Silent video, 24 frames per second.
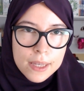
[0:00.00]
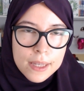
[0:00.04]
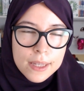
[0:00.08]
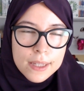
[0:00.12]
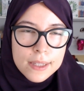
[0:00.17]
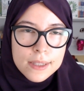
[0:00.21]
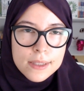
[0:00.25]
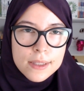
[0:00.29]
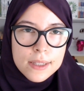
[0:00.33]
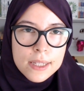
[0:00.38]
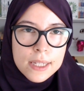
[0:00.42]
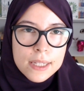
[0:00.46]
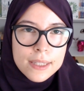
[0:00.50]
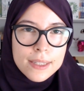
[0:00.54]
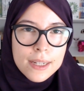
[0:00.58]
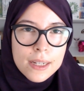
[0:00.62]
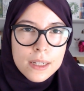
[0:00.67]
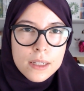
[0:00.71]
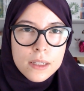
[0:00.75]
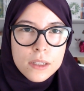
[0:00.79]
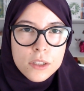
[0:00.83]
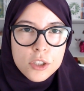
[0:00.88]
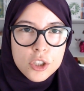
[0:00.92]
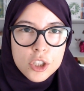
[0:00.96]
is the
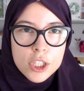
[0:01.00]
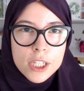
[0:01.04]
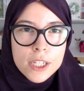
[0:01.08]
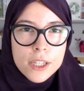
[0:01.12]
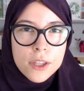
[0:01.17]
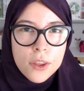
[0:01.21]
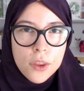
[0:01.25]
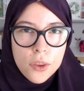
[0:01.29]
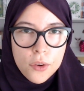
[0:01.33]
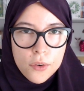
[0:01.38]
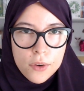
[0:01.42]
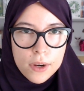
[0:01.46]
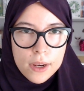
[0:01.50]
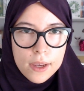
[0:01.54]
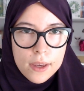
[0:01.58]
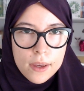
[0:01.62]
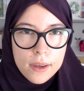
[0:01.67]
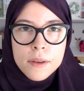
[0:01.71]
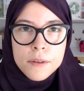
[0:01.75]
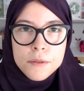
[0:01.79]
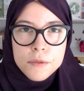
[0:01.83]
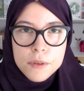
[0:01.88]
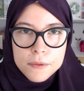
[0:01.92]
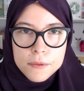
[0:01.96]
Dell G3
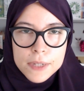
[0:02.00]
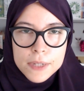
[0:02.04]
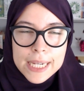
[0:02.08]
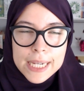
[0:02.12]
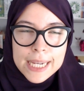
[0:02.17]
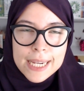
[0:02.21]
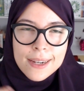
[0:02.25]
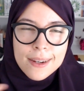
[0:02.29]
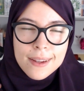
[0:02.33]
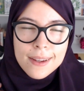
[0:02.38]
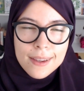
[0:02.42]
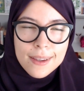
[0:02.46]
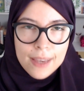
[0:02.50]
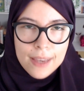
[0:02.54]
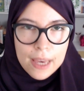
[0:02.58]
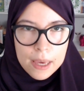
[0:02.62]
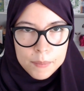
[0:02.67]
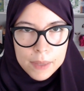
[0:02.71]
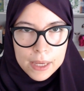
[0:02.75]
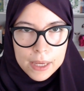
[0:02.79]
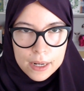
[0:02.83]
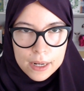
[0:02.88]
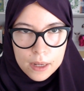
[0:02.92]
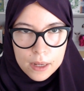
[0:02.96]
15
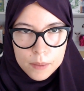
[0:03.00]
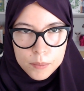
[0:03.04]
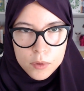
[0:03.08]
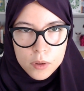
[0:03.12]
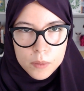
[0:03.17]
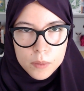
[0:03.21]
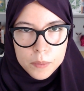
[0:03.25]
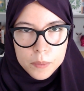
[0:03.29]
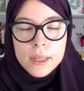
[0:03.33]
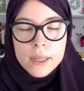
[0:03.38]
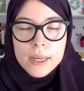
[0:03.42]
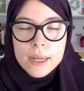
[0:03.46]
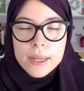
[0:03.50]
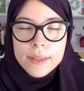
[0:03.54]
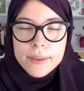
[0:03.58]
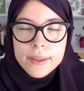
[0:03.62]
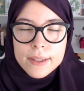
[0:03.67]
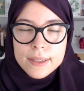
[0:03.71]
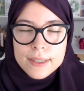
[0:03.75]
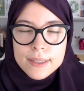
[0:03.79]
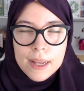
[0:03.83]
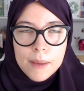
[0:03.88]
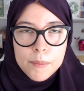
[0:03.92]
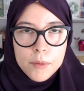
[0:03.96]
gaming laptop. And
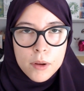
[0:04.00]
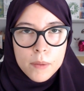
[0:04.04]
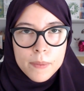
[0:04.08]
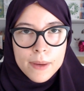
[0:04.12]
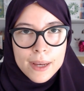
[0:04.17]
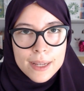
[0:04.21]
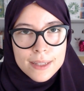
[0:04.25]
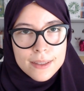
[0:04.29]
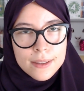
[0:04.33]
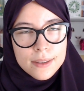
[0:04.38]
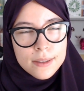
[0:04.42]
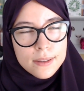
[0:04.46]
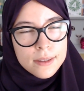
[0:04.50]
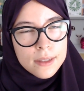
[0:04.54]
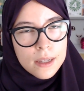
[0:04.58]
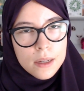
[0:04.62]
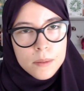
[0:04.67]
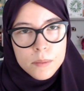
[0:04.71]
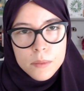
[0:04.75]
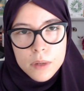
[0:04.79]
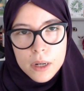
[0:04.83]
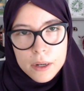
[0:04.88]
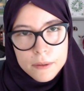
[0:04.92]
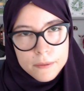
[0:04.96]
this laptop has the
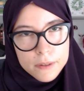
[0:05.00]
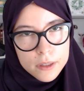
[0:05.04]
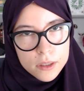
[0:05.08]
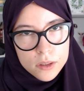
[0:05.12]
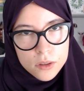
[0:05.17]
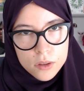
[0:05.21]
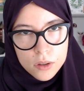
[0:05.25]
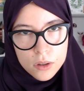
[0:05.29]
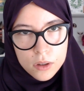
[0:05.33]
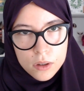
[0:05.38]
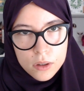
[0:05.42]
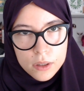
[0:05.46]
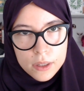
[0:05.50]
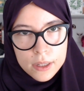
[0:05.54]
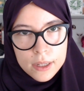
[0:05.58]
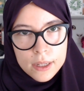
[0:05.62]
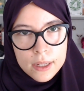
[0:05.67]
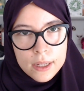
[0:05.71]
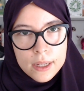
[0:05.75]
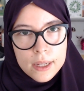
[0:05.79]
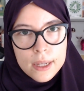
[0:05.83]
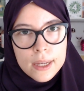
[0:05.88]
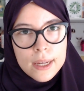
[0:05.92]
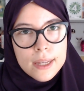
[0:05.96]
same graphics card
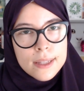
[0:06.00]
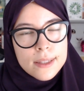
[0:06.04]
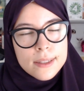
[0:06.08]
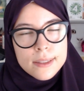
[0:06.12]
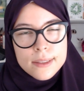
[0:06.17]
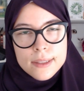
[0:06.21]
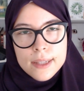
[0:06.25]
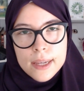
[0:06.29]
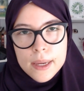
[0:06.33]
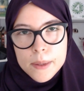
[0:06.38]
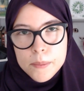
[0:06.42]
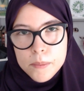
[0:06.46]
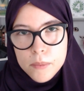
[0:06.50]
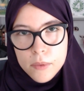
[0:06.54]
and the same